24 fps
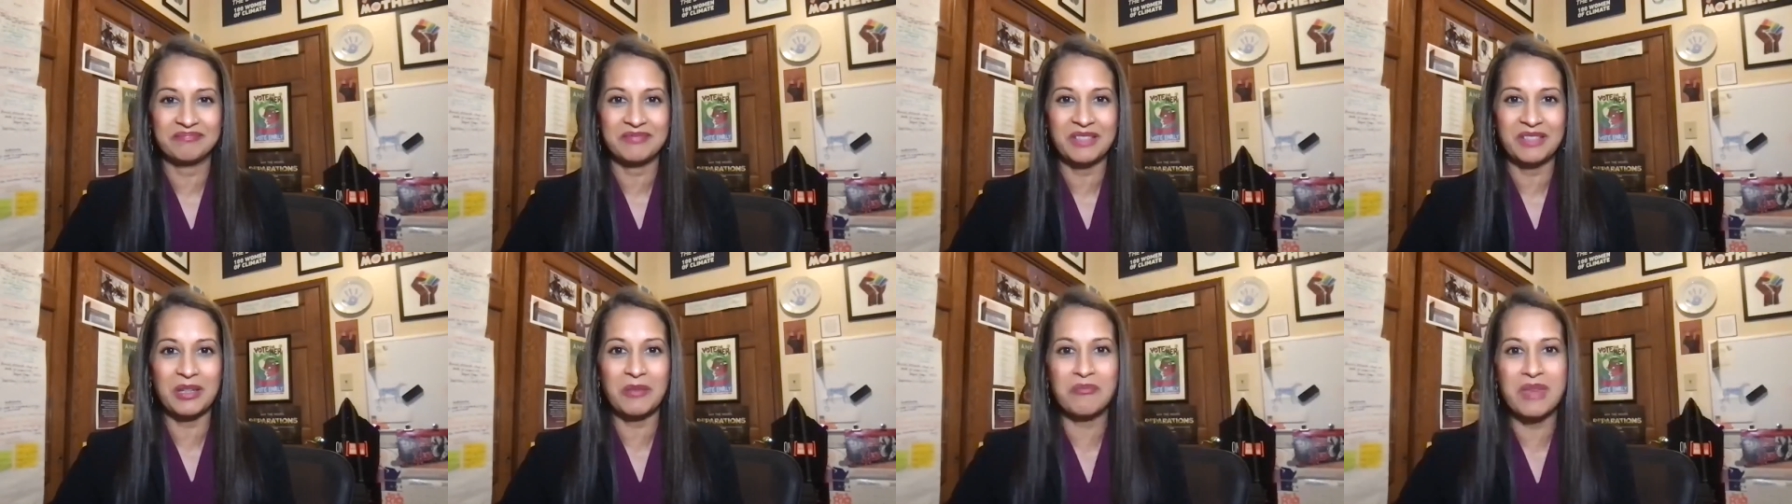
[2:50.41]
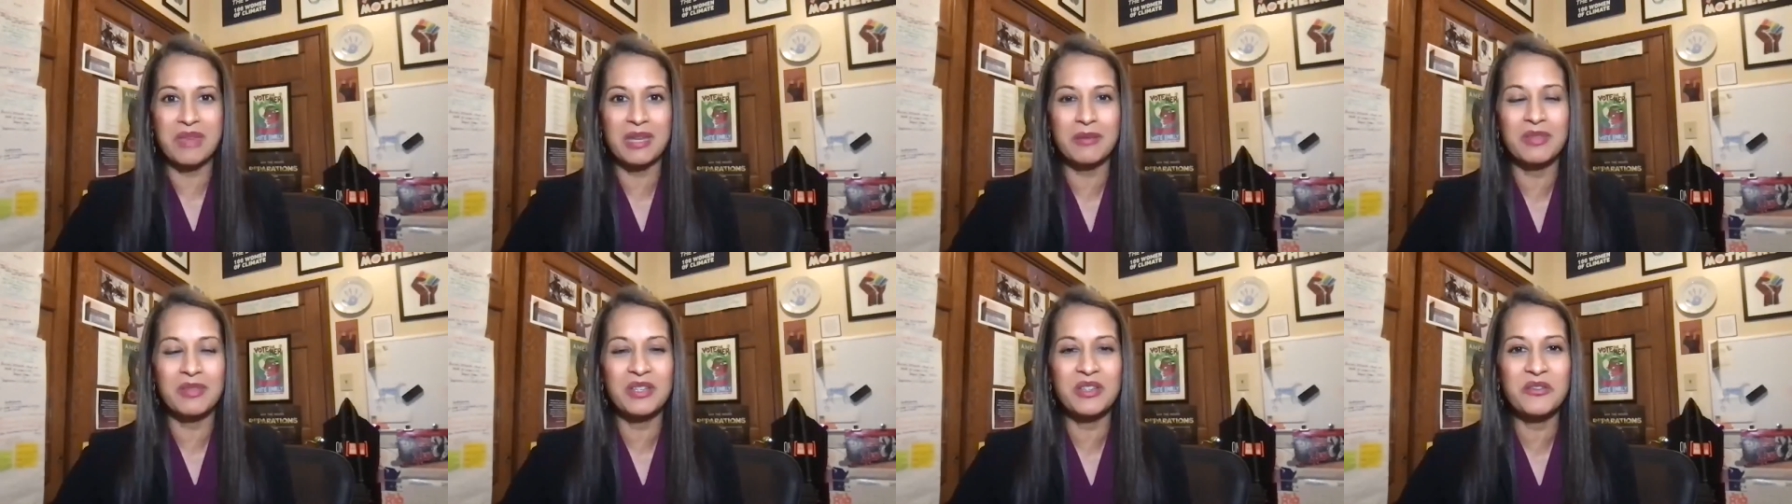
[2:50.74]
Like
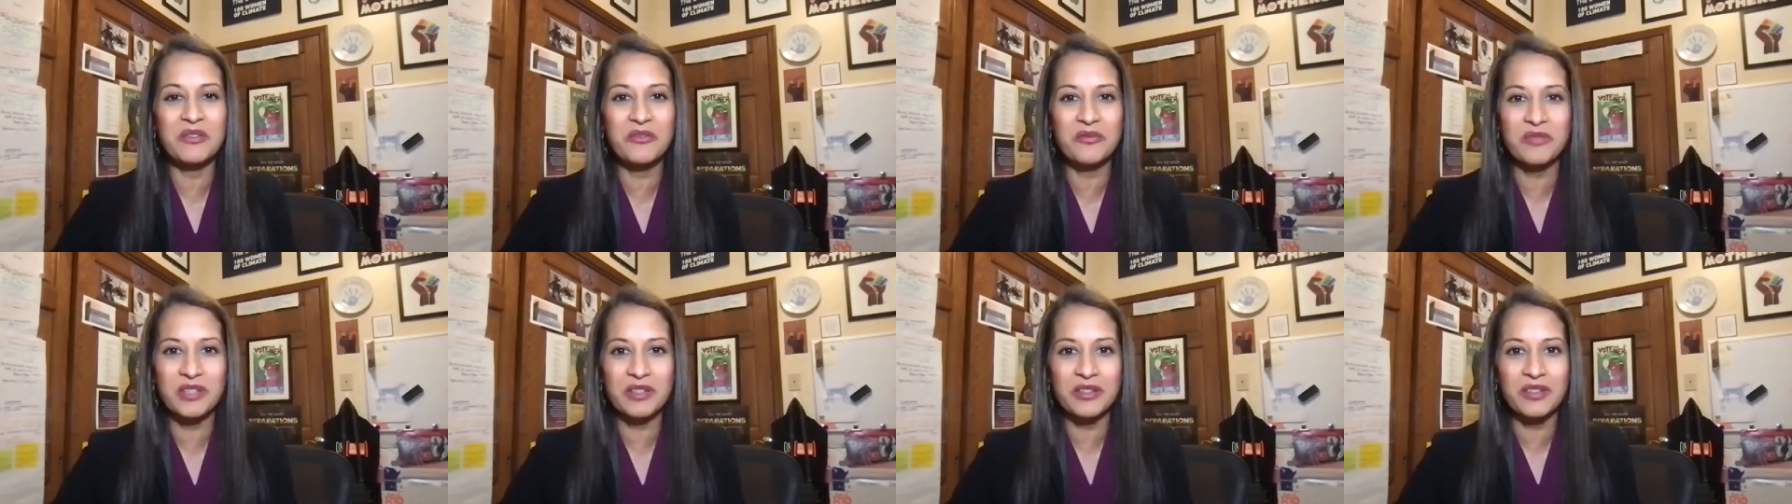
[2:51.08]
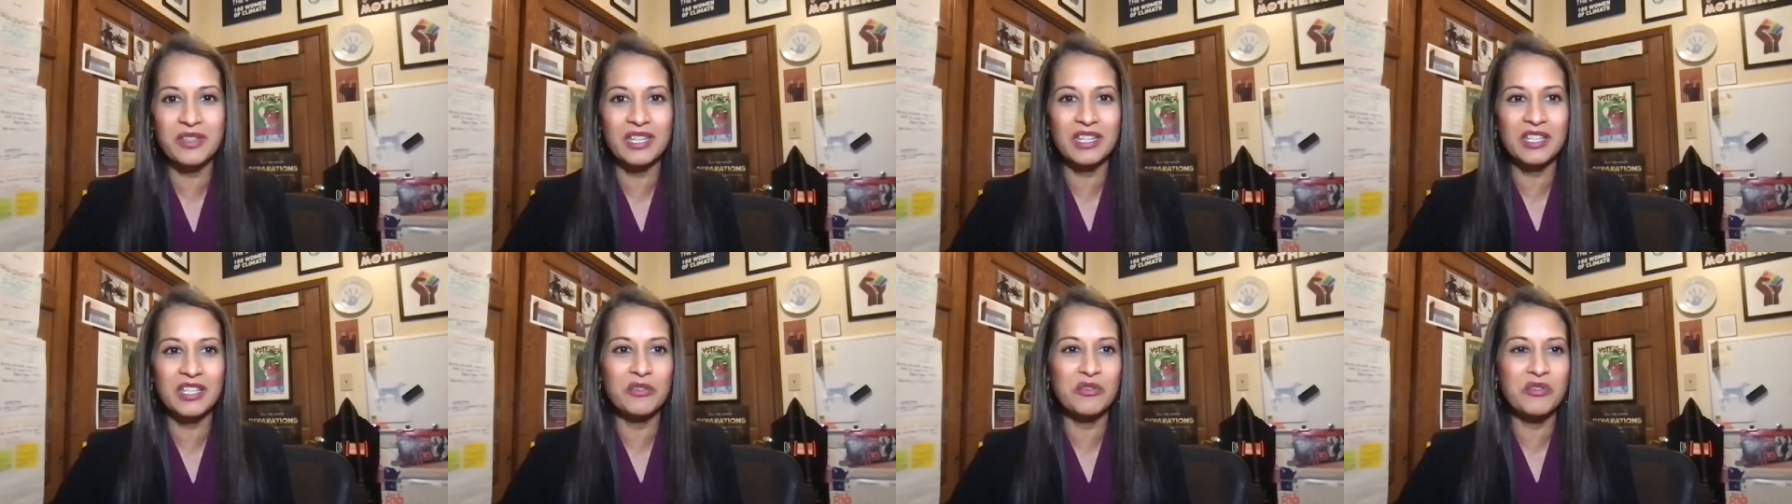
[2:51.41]
maybe you feel
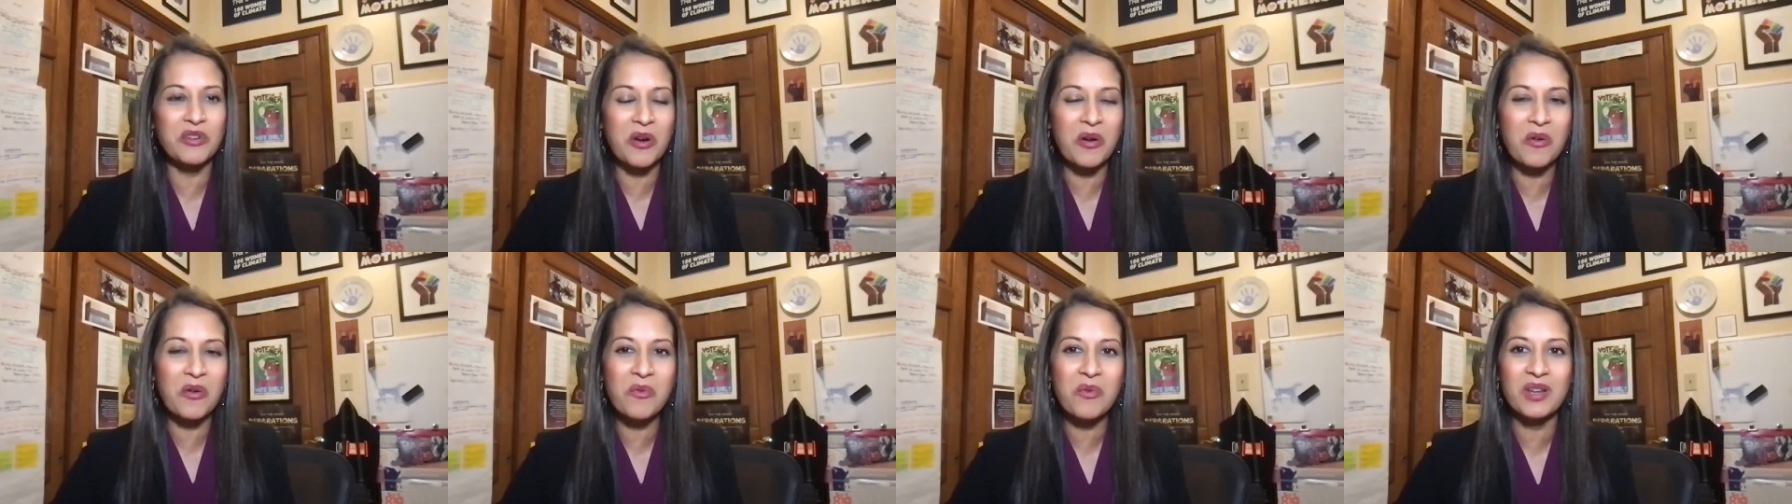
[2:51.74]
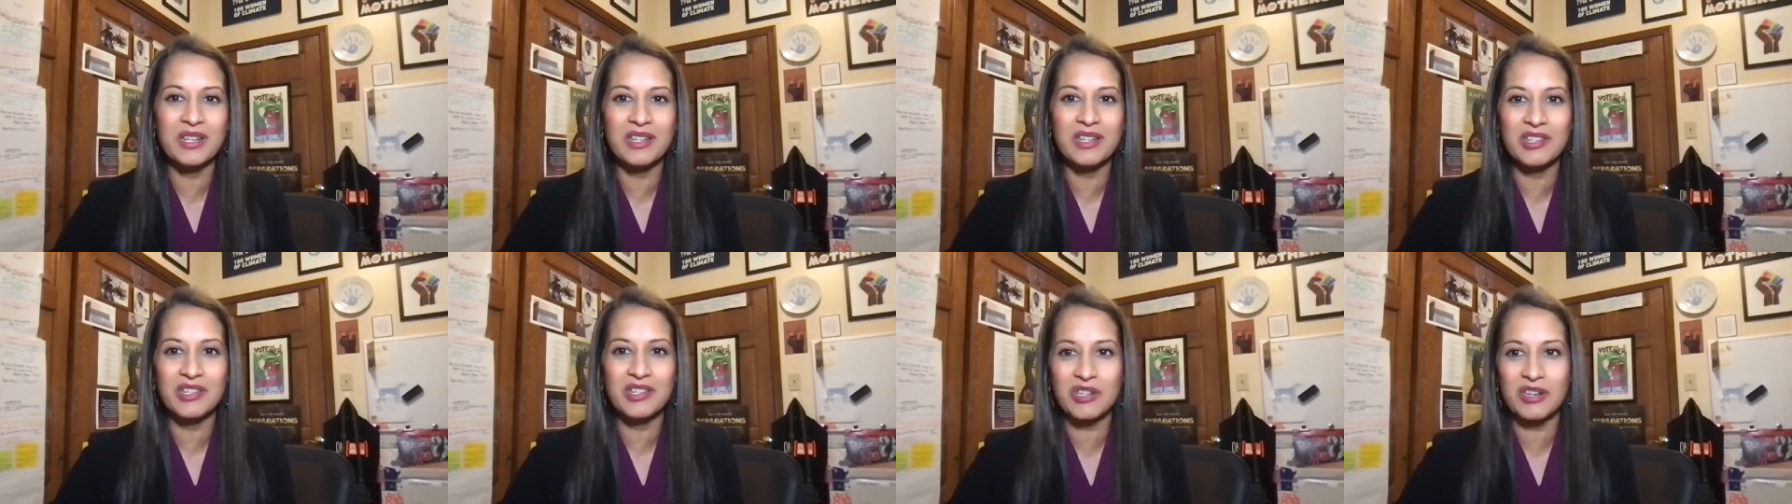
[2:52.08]
like you don't
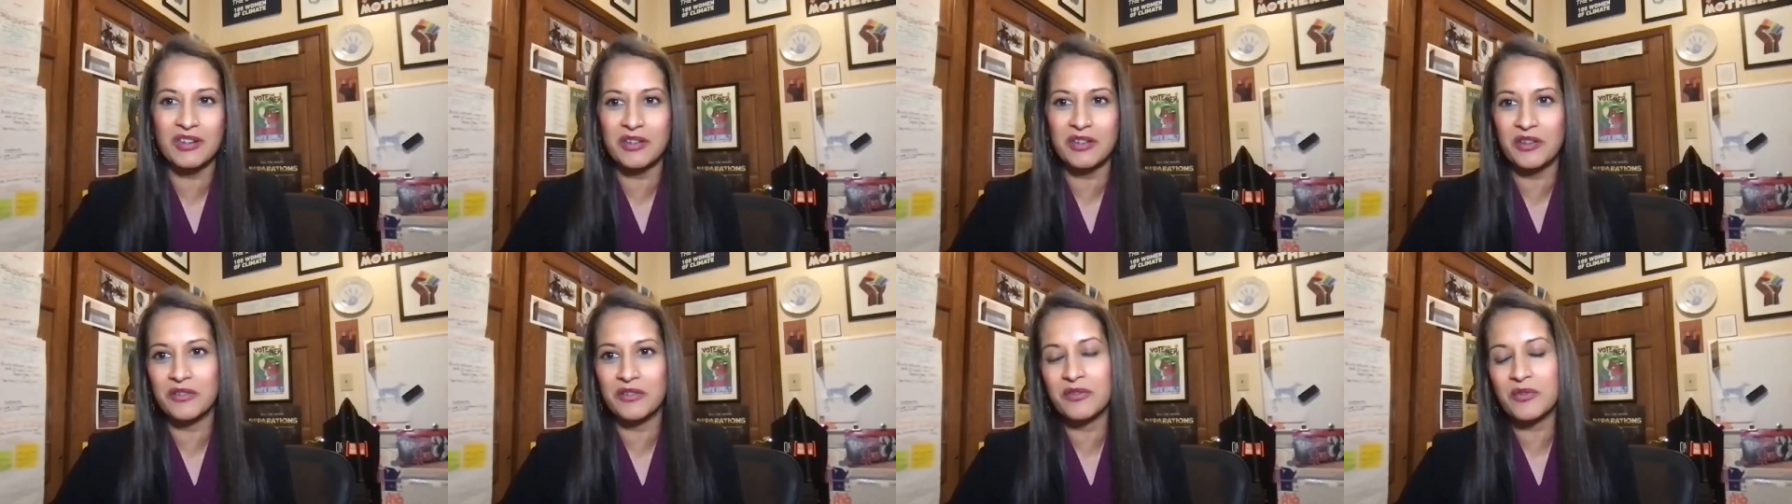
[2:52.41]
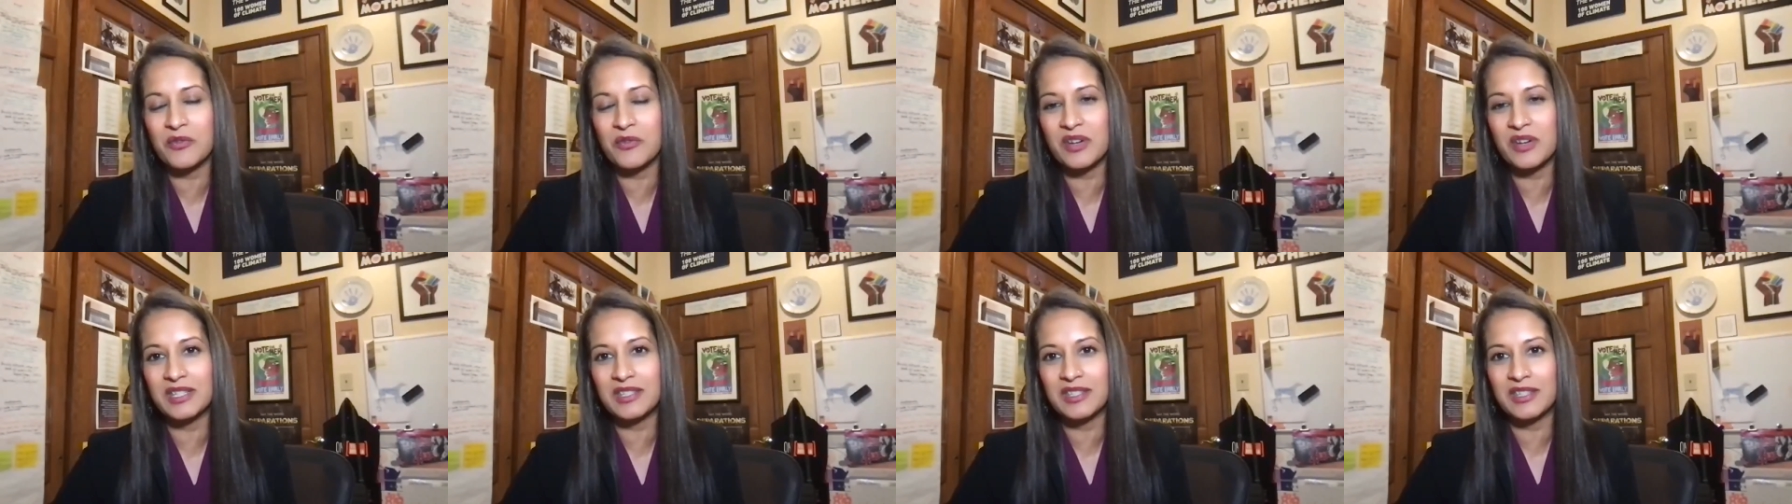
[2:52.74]
want to share
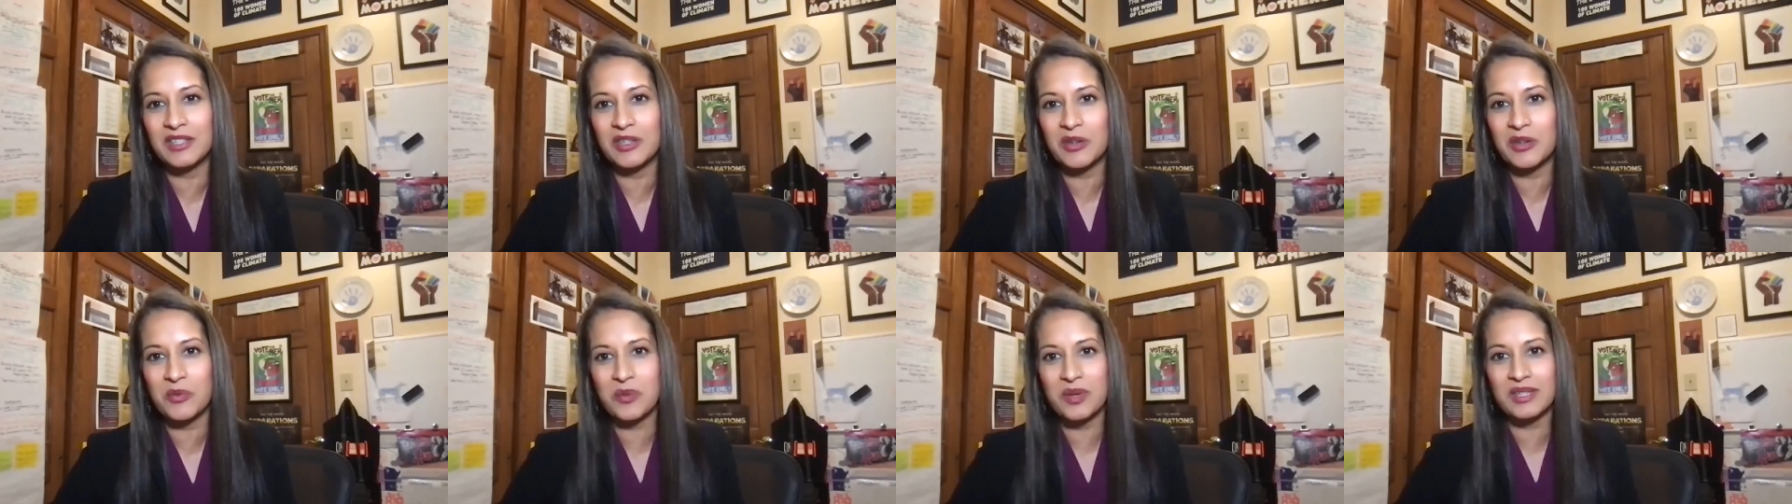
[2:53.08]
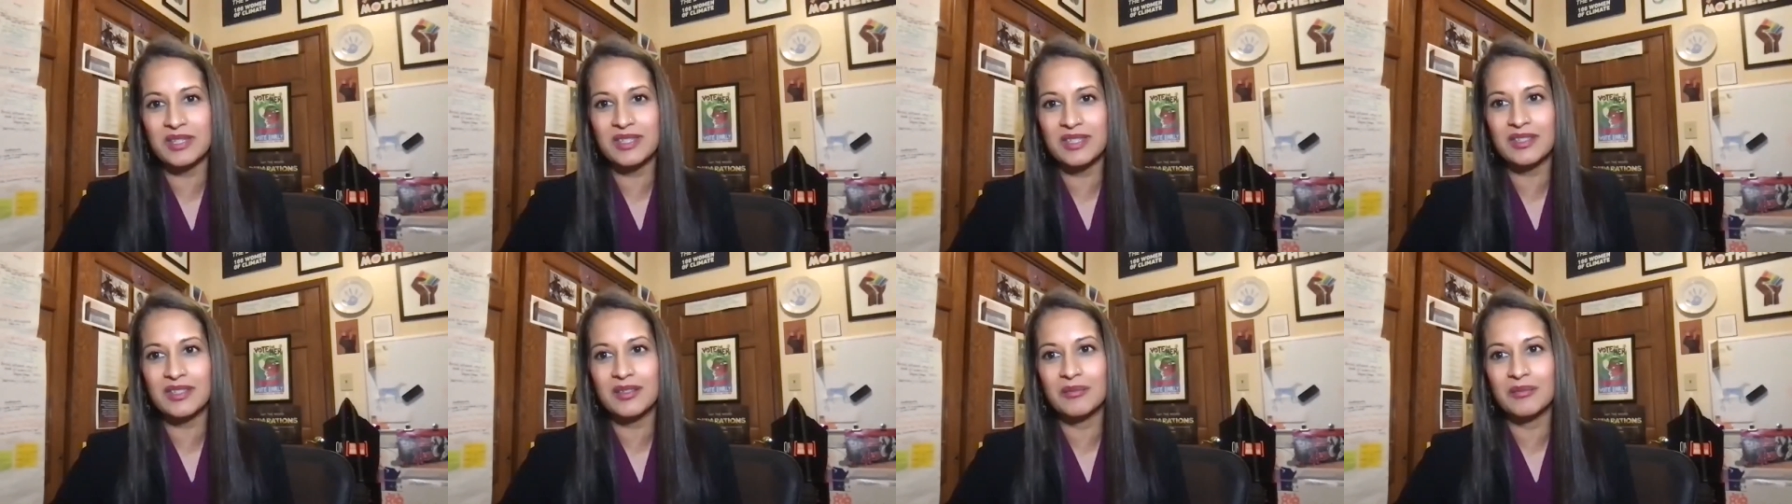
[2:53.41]
your voice and your
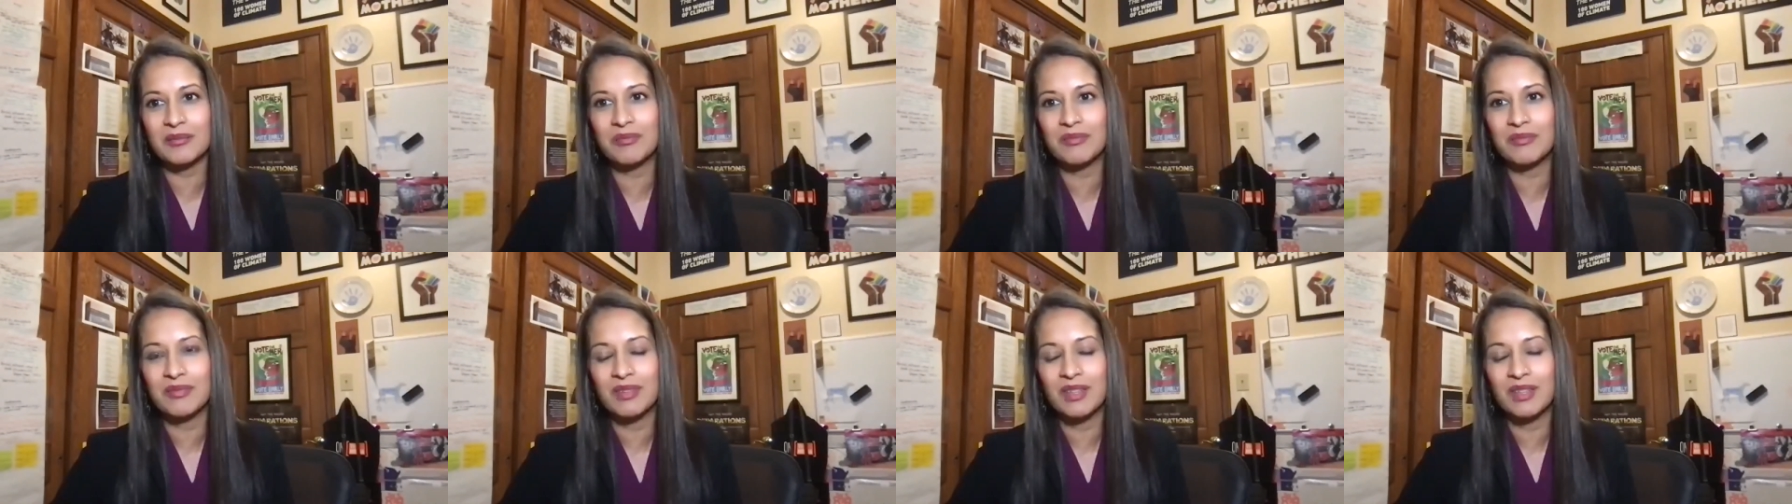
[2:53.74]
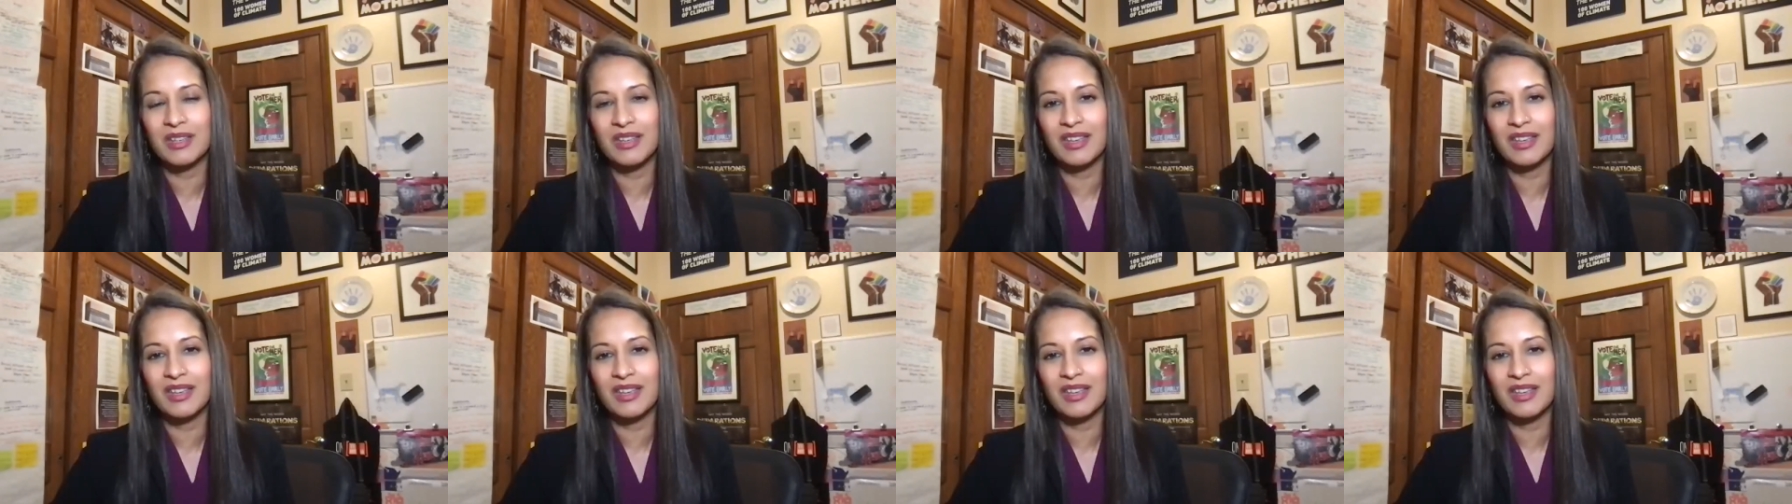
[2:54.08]
wisdom.